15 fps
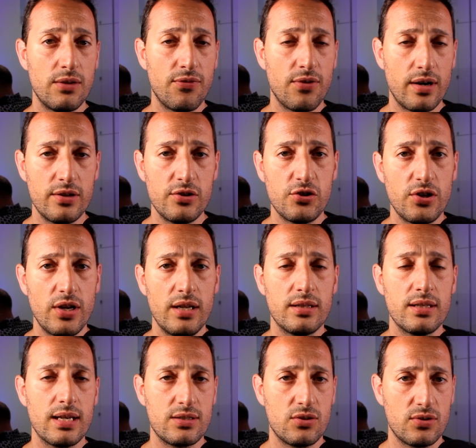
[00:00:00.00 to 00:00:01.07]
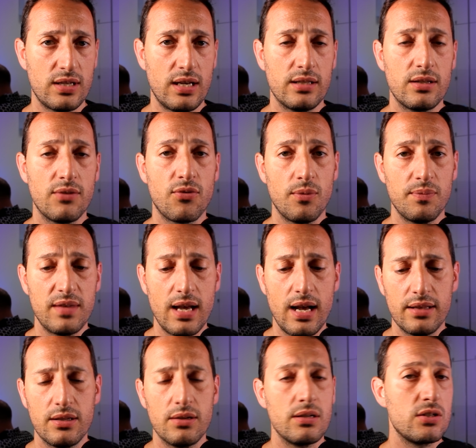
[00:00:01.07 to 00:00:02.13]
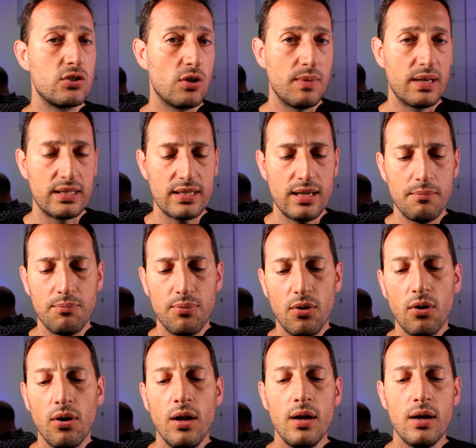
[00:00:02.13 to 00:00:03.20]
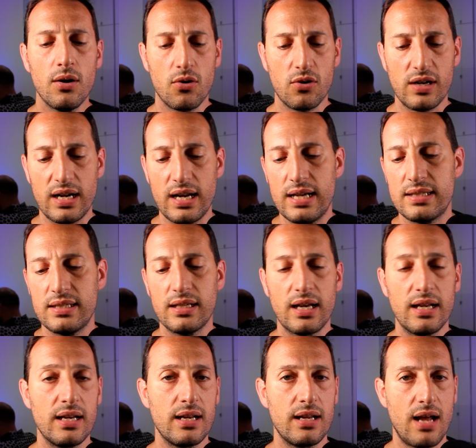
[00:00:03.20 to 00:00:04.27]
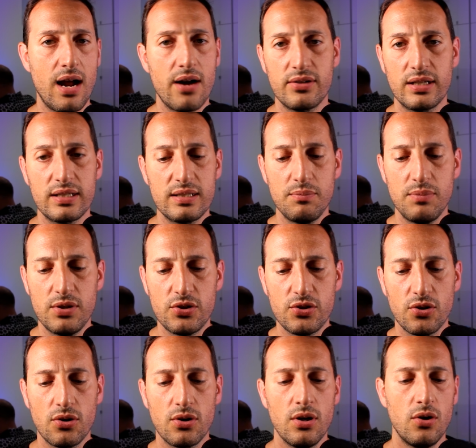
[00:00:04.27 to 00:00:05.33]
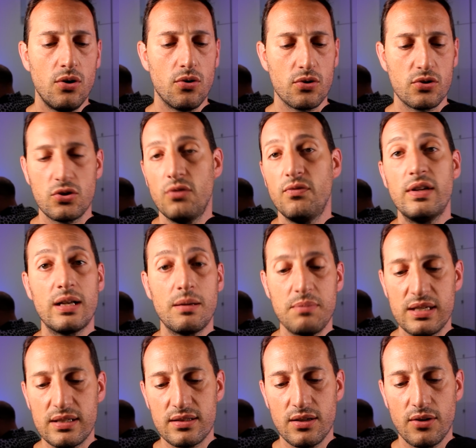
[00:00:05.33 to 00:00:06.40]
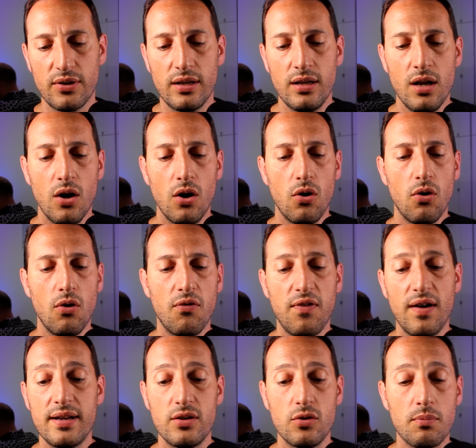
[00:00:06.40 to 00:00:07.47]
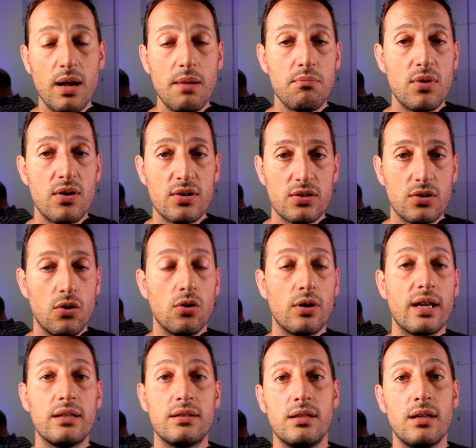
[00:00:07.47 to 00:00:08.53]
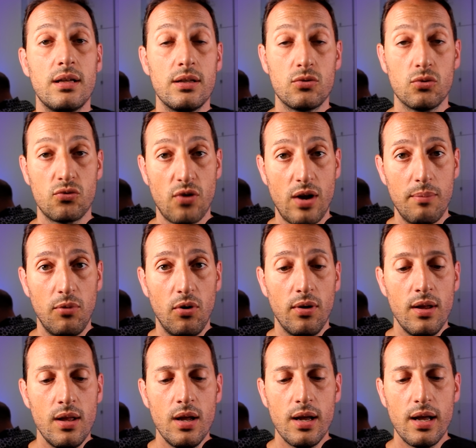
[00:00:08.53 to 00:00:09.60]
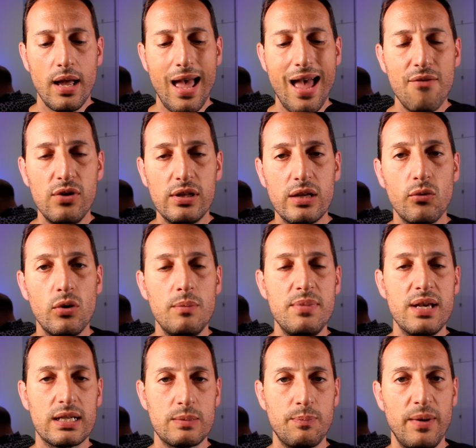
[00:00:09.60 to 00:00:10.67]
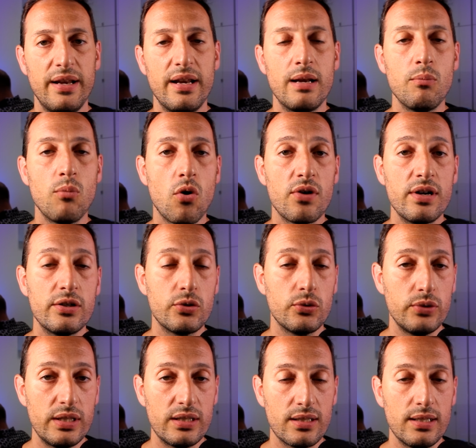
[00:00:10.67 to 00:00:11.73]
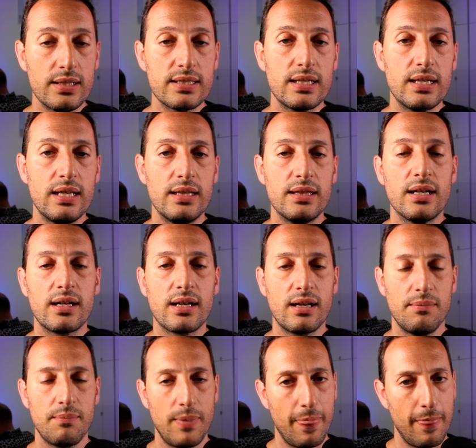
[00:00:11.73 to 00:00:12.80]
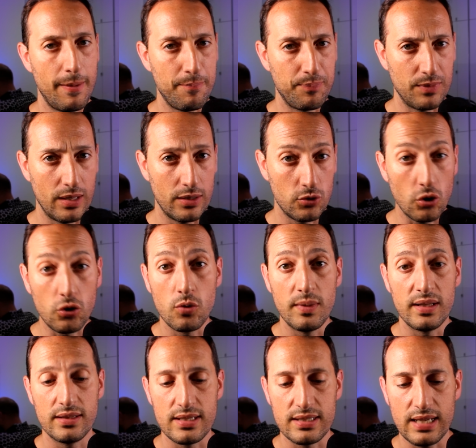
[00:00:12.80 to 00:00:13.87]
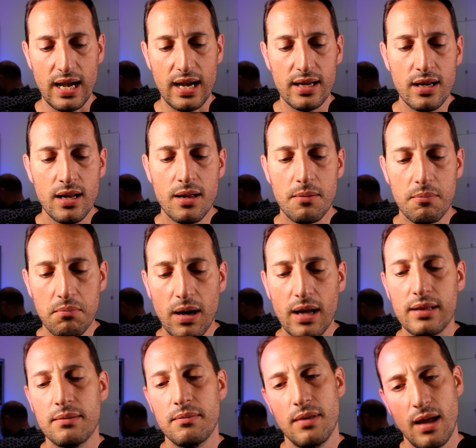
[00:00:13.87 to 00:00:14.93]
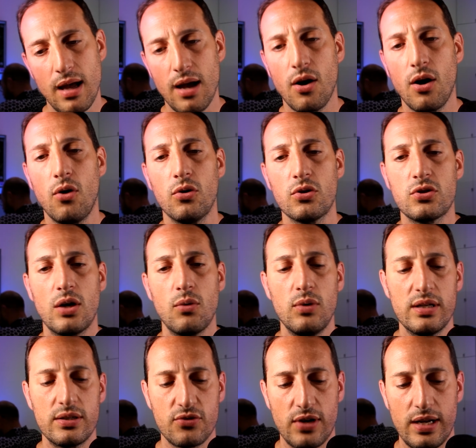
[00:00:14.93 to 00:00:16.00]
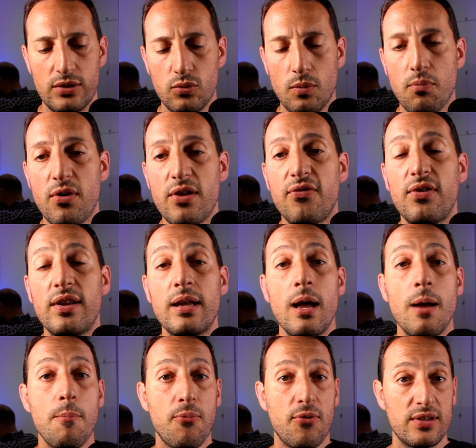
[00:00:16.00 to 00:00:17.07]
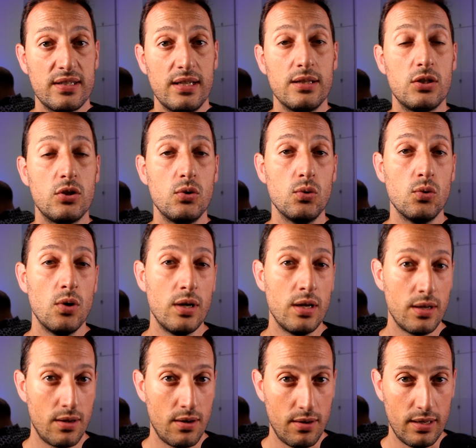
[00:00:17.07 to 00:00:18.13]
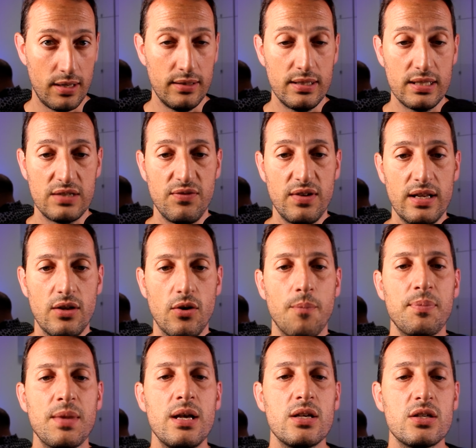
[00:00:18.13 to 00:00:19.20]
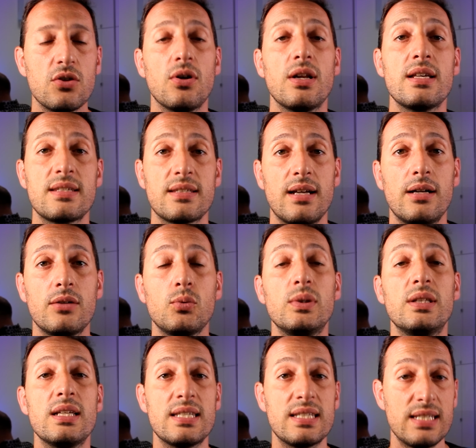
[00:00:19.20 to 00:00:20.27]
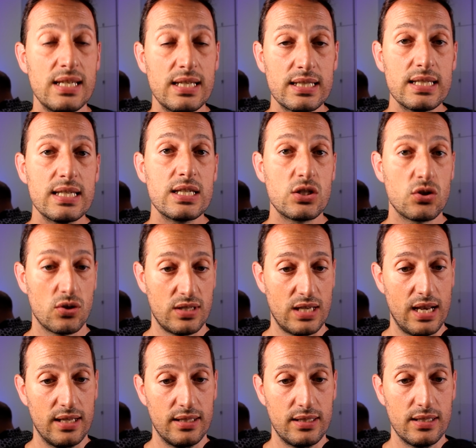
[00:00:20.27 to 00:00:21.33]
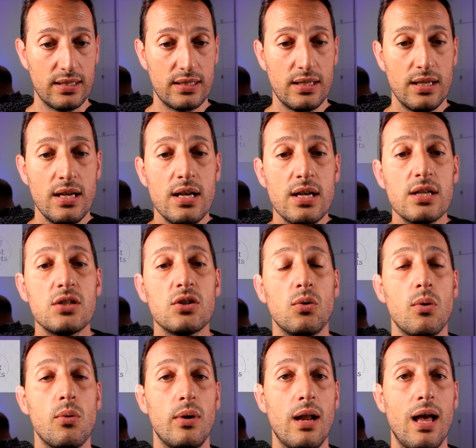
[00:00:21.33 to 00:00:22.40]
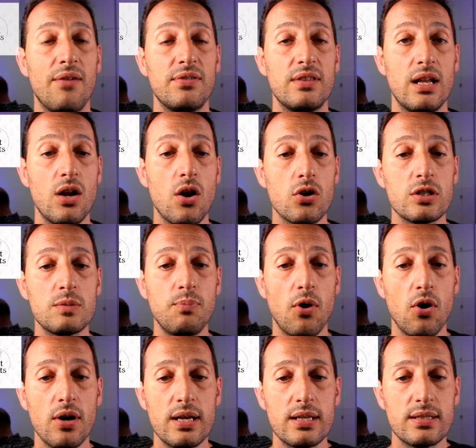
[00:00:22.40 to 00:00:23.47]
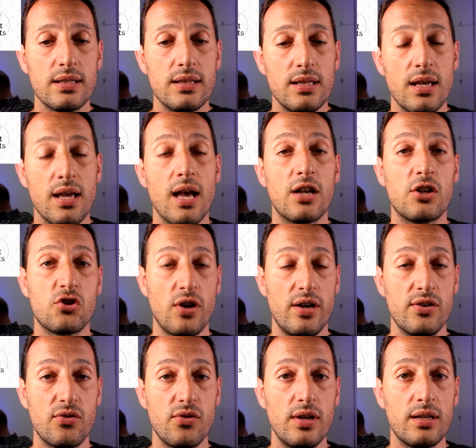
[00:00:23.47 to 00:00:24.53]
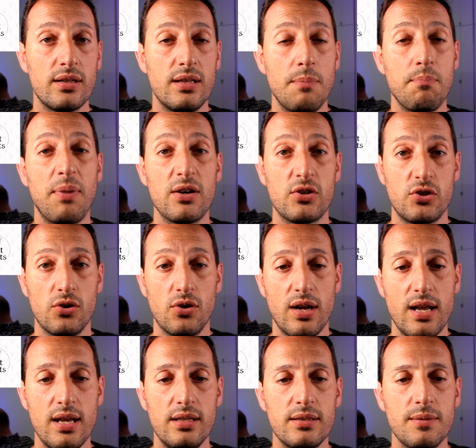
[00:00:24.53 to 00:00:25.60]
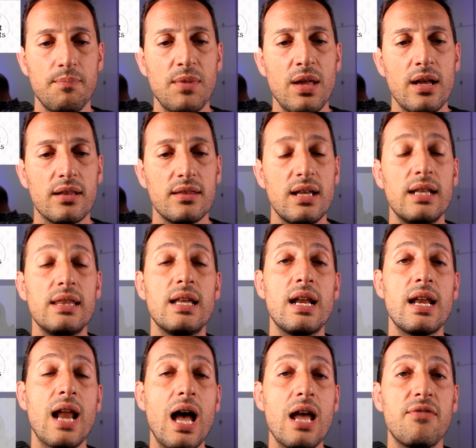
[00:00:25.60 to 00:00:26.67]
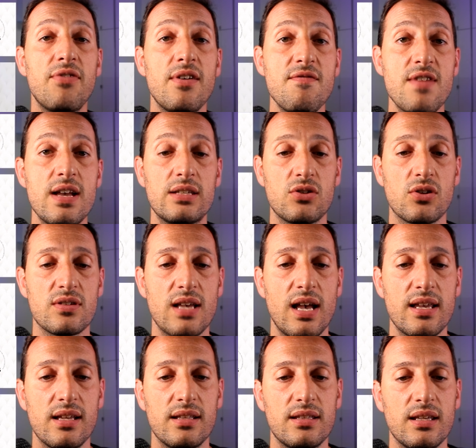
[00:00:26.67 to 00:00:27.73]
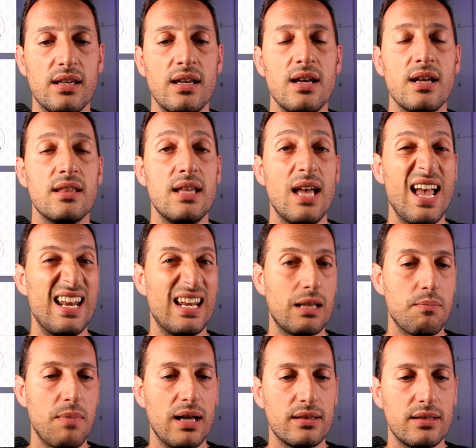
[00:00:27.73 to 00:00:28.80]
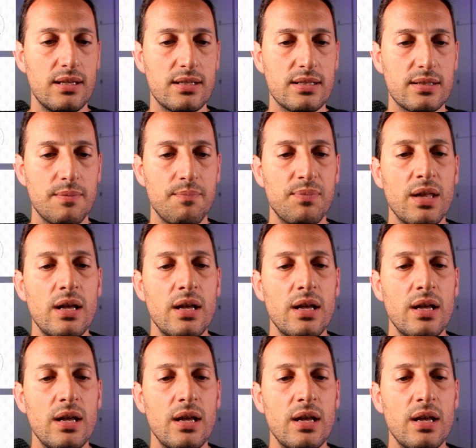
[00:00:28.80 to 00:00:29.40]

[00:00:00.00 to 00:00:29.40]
differentiate a society from the other. Some example, organizing an art exhibition, or solving a mystery, or find new members, or getting into trouble. Everything will be explained and more into details in the document design, but also I will try to briefly present you in this video. So let's start with the 6 societies. So we will have the Lost Poets, the eccentric, the passionate, then the Knife and Veil Society, the enigmatics,